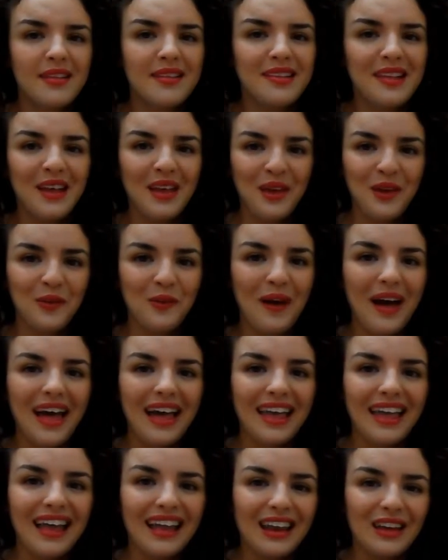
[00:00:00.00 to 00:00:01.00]
sincere
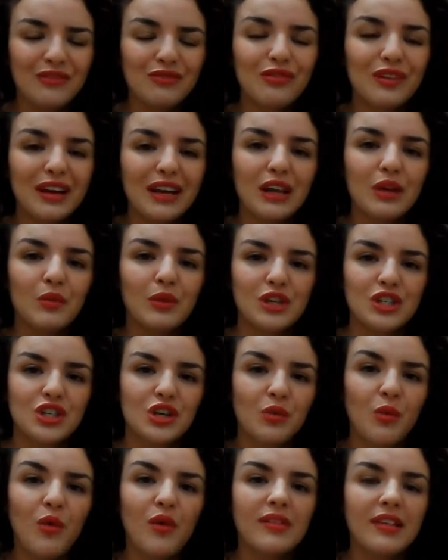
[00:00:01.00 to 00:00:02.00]
way, and I really
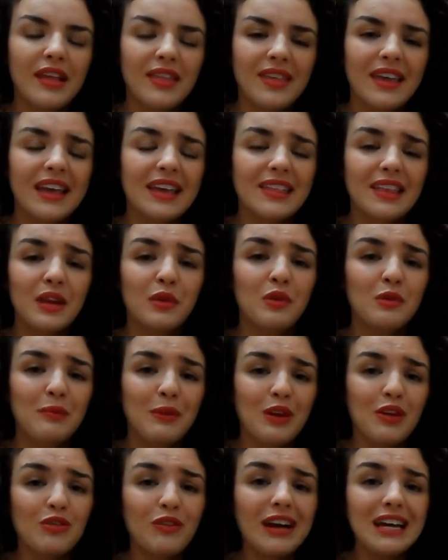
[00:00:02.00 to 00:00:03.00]
wish it was. I think that it would
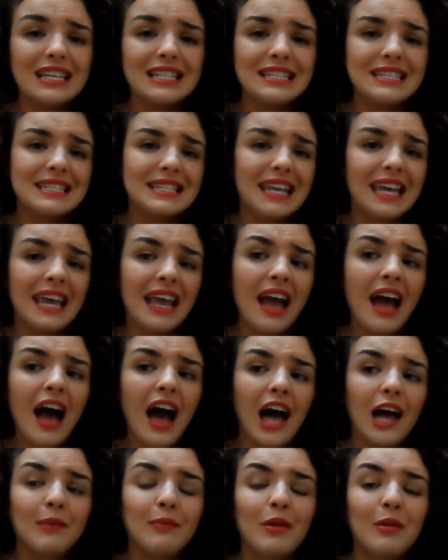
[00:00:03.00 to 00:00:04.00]
be great to see.
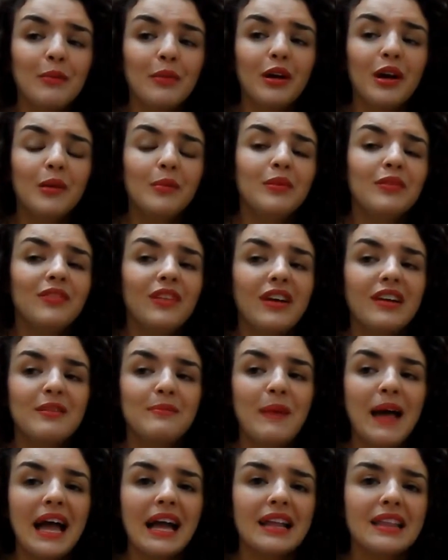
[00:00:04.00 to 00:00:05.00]
I remember a couple of
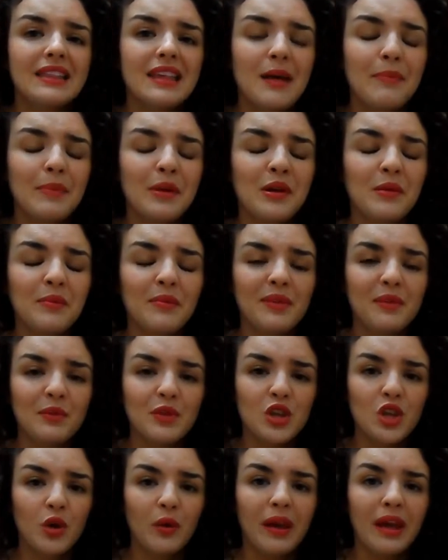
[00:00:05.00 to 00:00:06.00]
years back, Debenhams
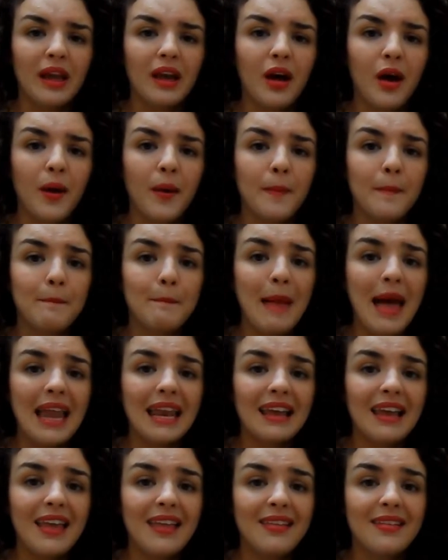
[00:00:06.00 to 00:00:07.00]
were doing um,
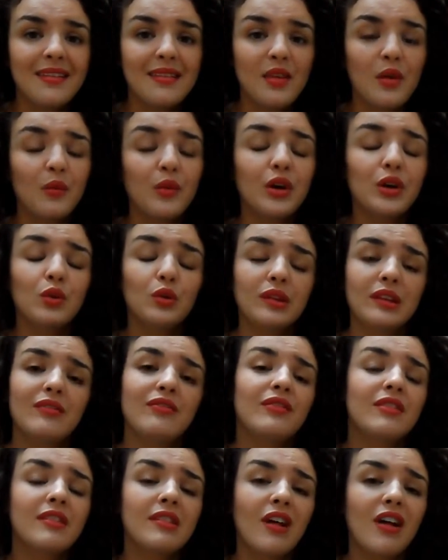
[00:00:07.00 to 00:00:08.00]
mannequins that were in all
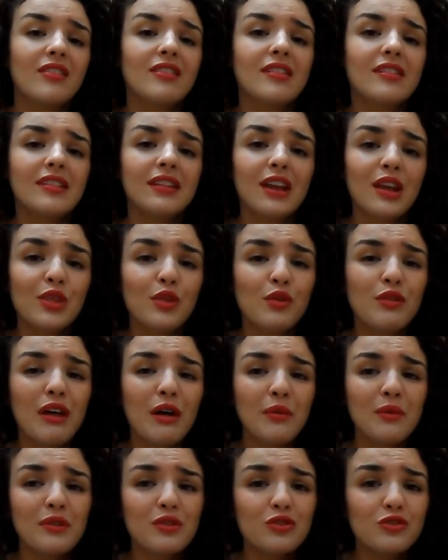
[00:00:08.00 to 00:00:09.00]
different sizes, and I thought
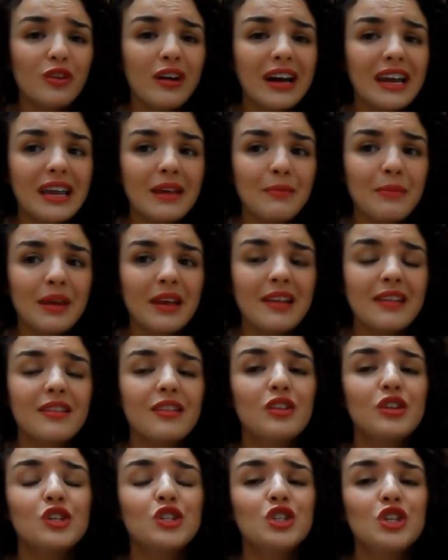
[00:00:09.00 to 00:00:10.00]
that was great, because
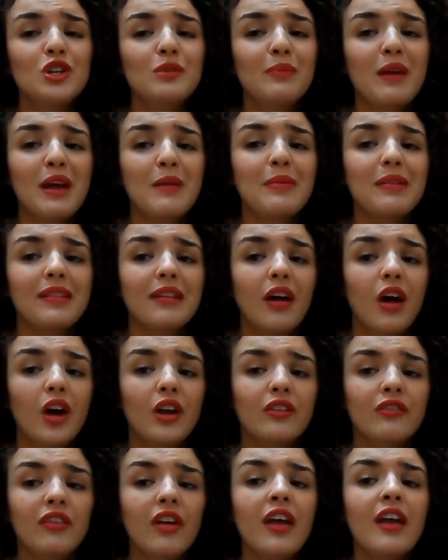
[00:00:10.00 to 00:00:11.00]
you should be able to
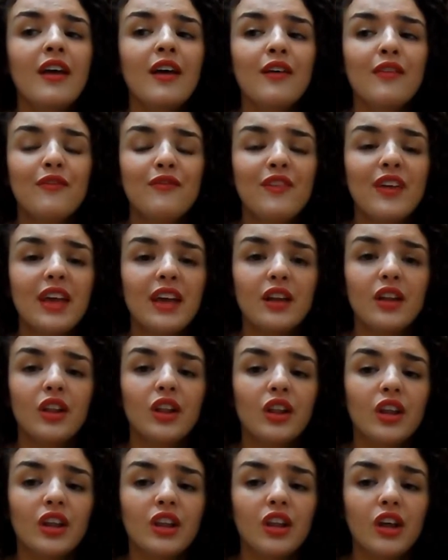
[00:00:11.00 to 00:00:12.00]
kind of
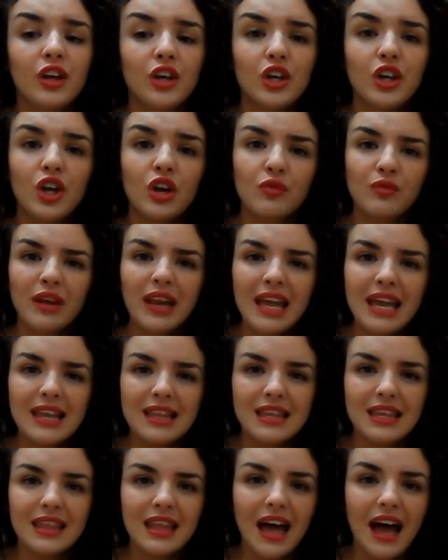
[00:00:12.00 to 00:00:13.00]
feel like you can
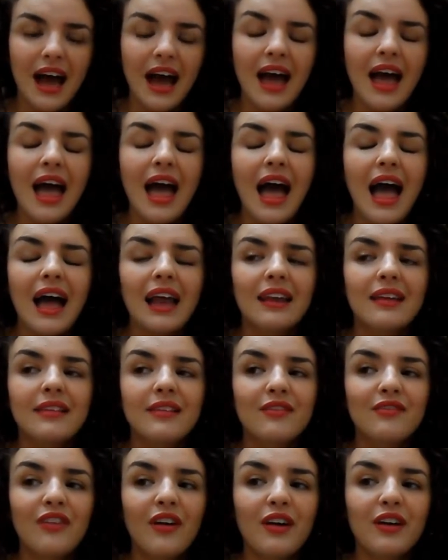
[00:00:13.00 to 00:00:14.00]
relate to that. And
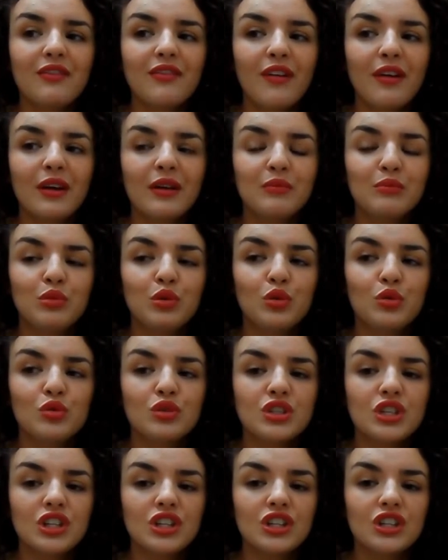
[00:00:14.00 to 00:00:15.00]
it's a very, very
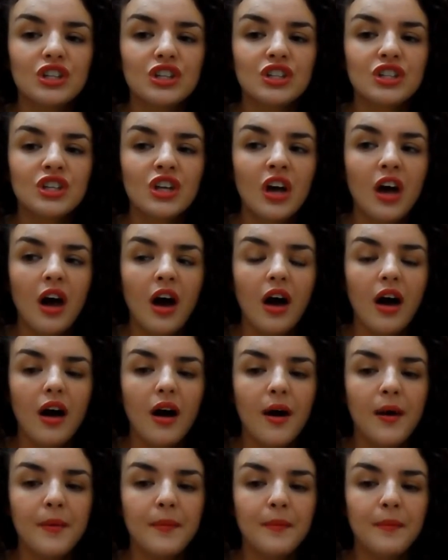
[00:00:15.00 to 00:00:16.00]
important
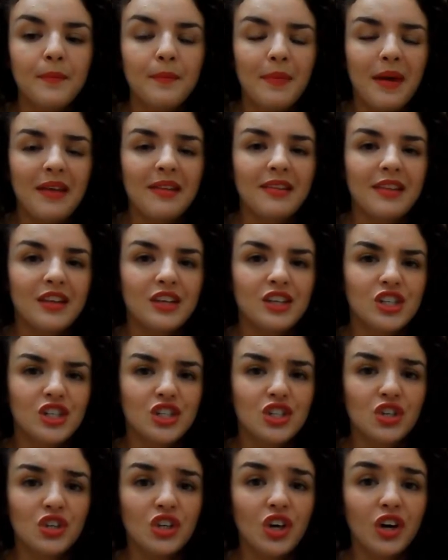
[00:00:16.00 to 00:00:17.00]
um,
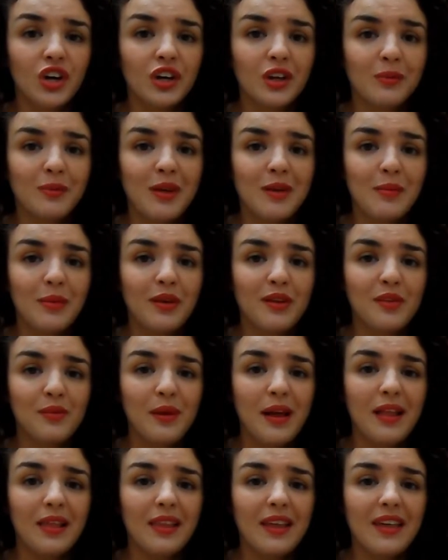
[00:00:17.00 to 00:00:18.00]
message to younger people as
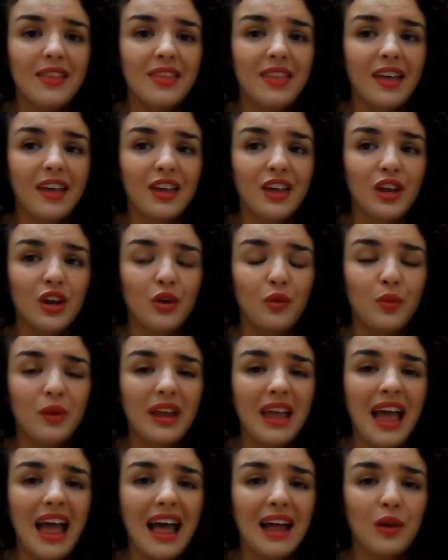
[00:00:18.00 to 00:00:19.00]
well, in that, you know,
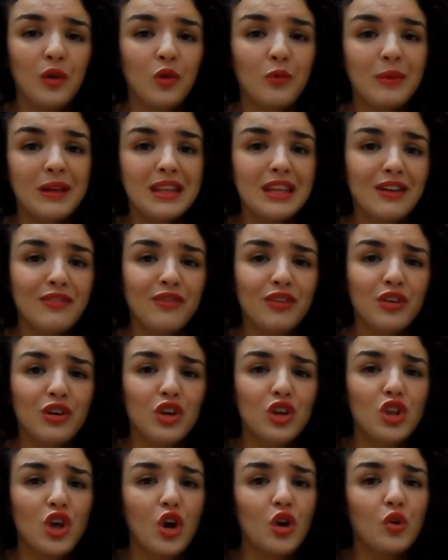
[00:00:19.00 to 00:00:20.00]
we can all be
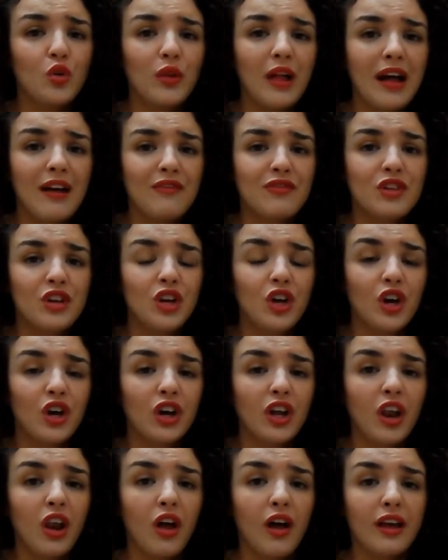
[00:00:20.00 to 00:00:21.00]
different. You don't all have to
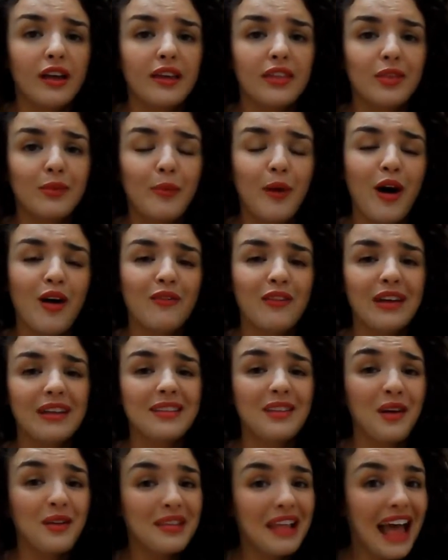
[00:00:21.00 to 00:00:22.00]
look like the
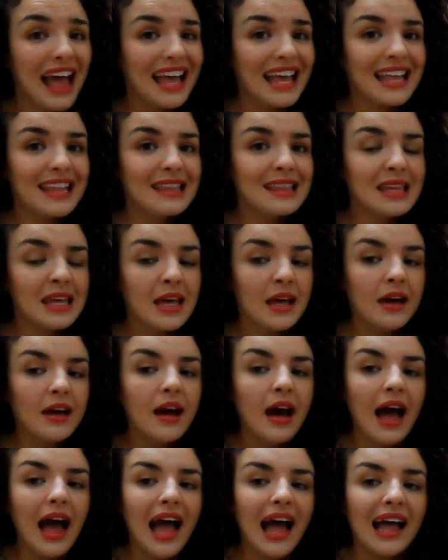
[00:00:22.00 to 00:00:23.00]
perfect size eight.
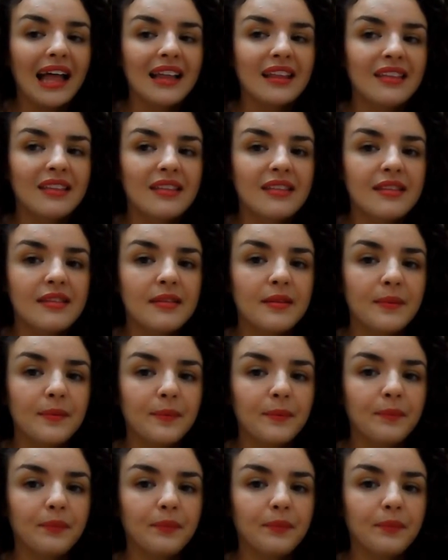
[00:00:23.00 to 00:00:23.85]
And